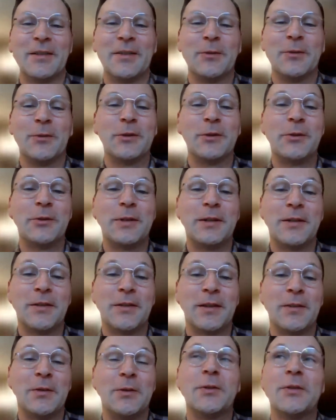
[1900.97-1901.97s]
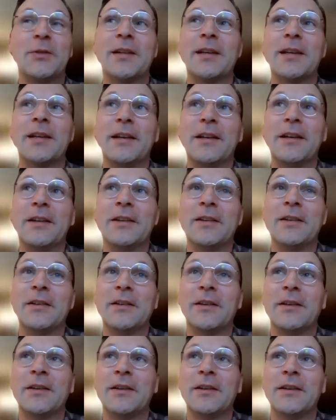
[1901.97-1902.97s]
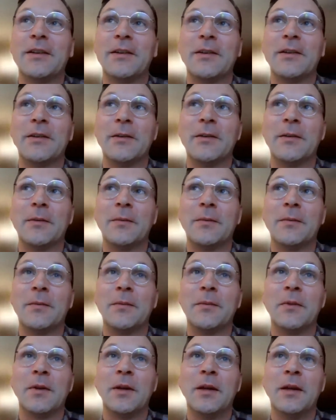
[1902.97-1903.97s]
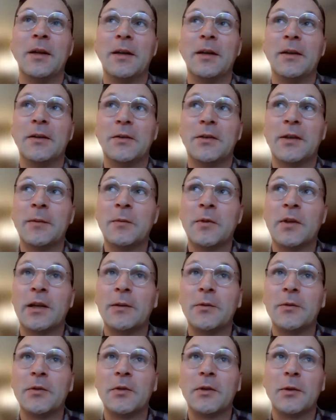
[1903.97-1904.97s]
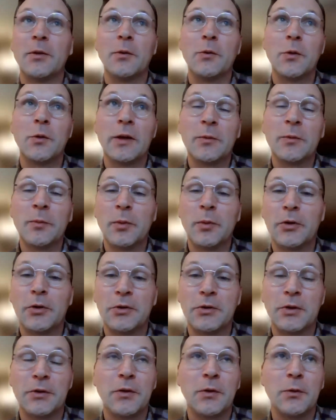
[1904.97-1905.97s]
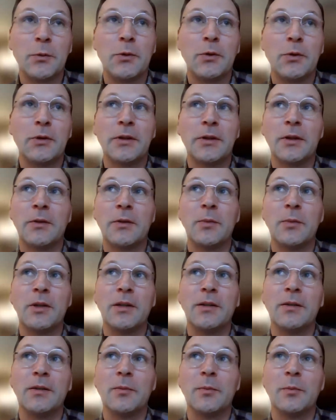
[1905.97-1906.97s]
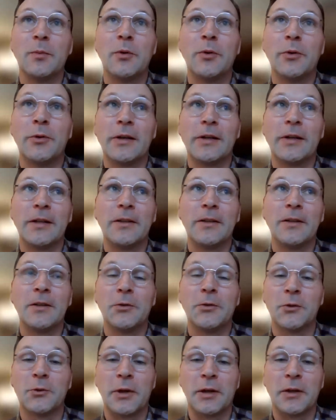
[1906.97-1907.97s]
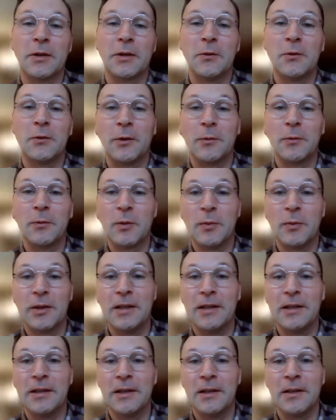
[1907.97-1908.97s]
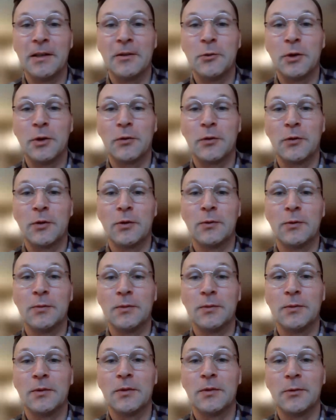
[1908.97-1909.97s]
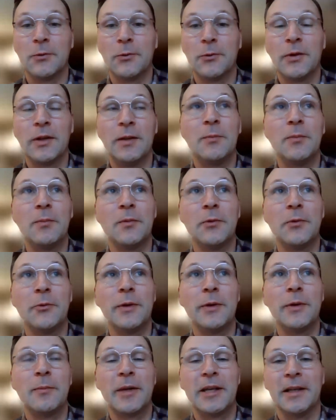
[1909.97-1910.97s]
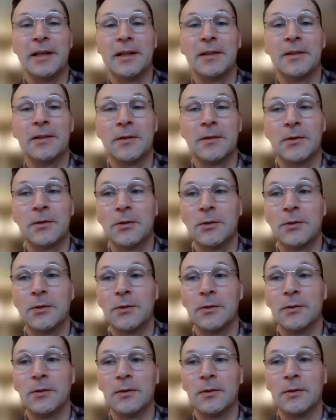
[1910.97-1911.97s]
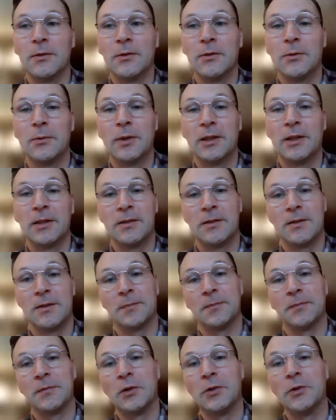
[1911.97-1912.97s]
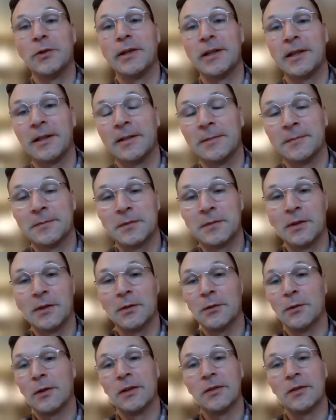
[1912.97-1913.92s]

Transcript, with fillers: or trees as you said um, sometimes uh, one part of the wall can be poorly constructed from the beginning and you have to re- remake it to to make it good again uh, yeah.